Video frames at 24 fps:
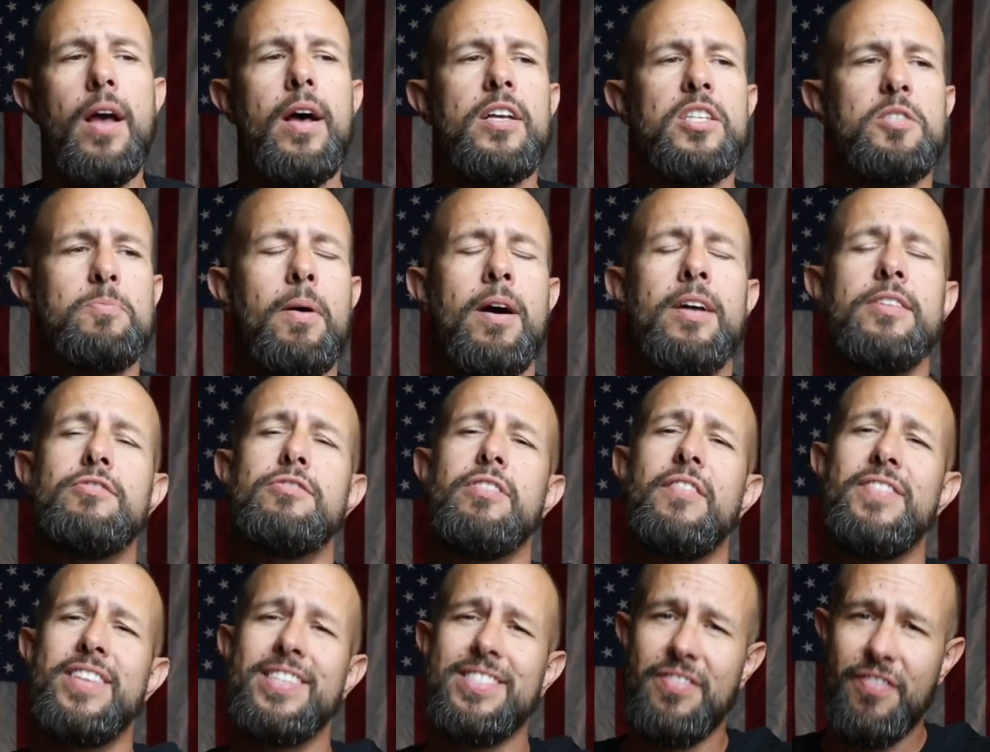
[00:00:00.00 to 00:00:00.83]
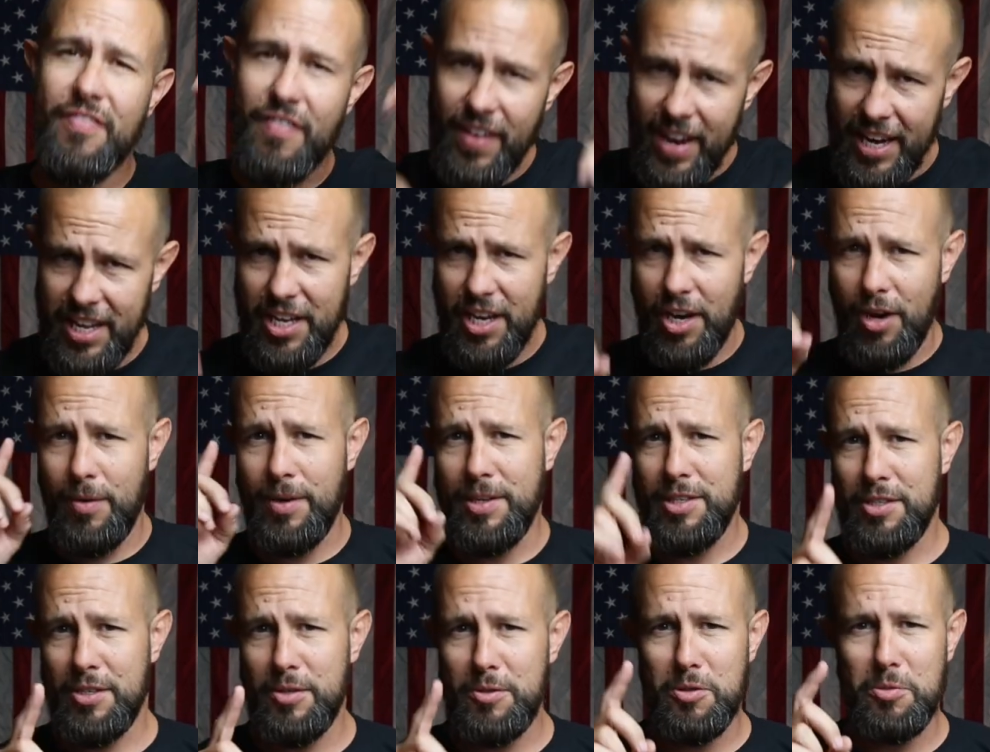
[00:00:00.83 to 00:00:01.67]
sponsor of this video,
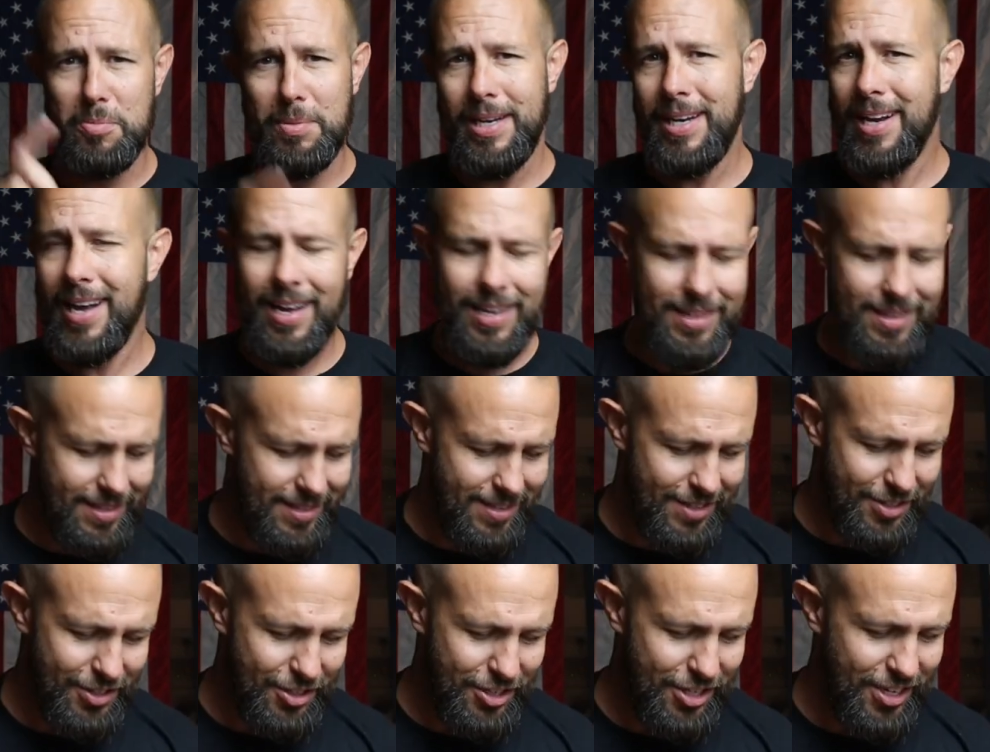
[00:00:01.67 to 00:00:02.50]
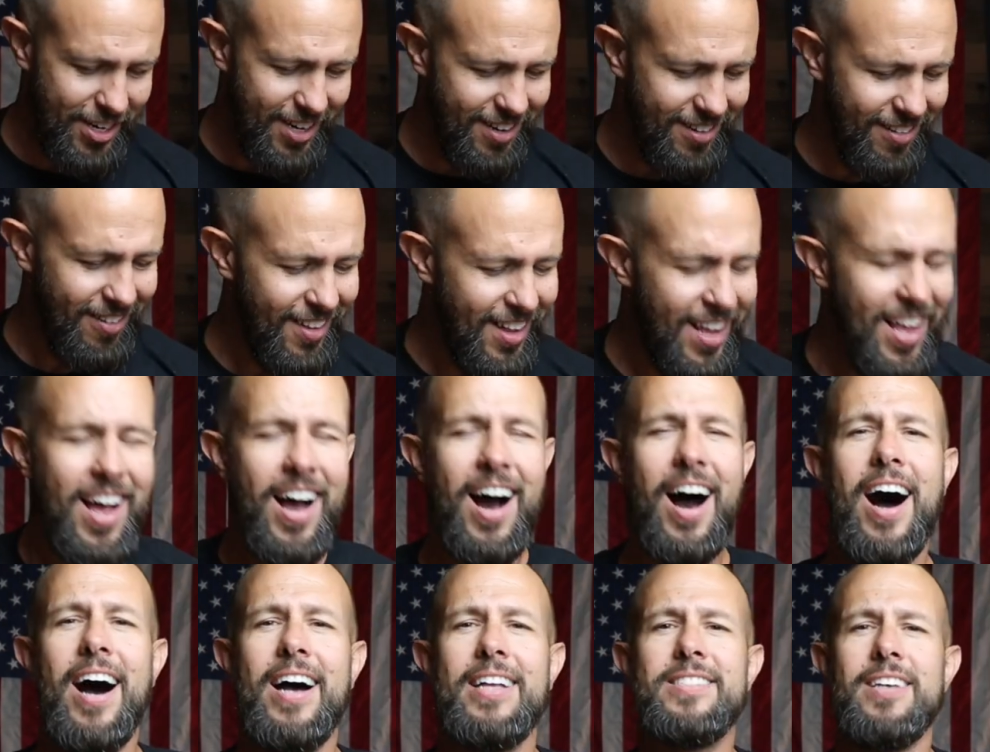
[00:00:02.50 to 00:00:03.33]
excuse me, not this channel.
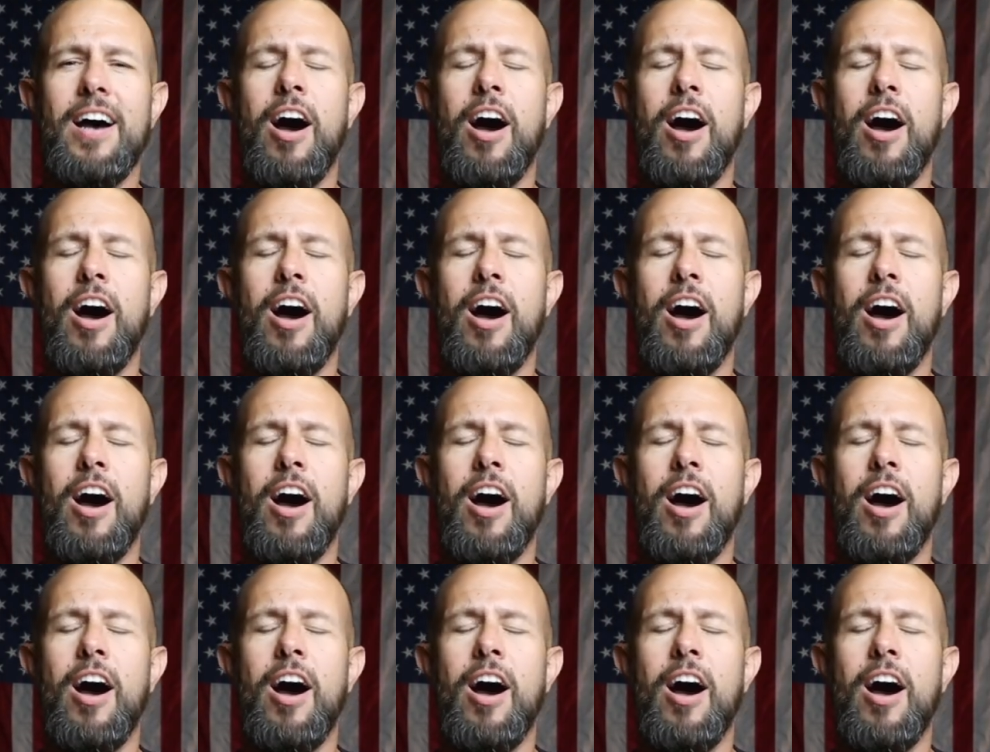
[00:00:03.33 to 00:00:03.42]
Uh, it's